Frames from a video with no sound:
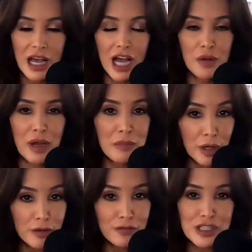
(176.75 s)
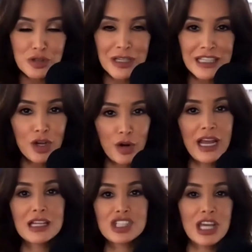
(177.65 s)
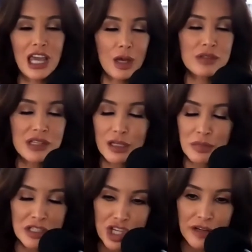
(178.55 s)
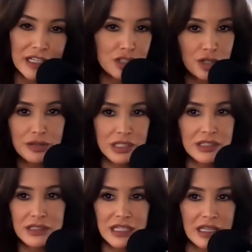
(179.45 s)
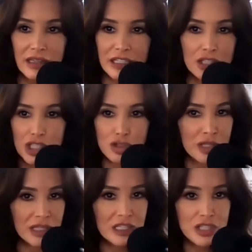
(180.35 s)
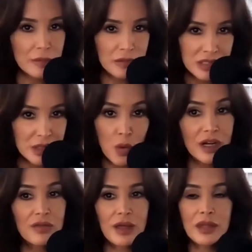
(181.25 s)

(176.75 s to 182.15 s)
Yep. My perfect drinking game is going to be Jerry Jones and Zeke. Like, you just drink each time you see one of them